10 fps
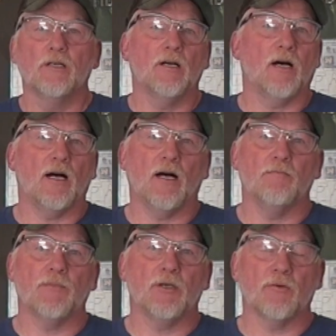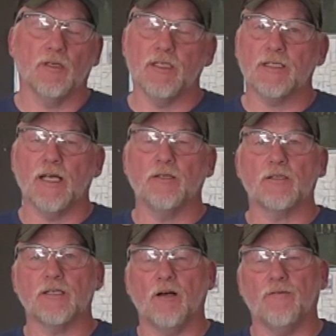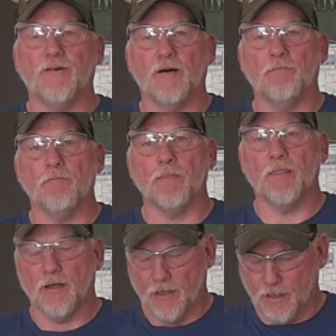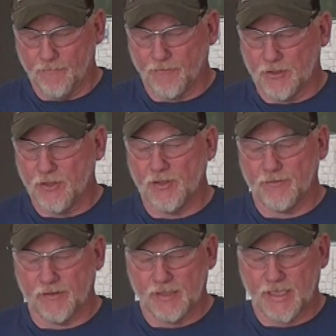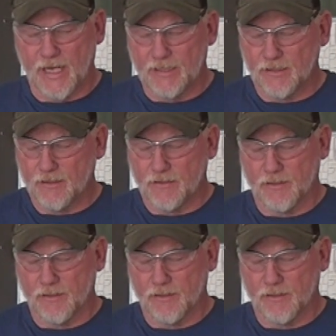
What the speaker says: you're really setting yourself up for two different sizes.